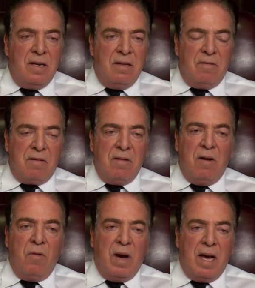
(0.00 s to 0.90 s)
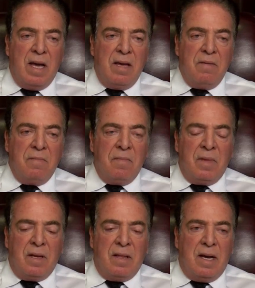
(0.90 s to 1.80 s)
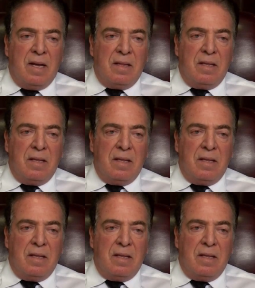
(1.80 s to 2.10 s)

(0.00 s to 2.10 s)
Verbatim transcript: There was no way that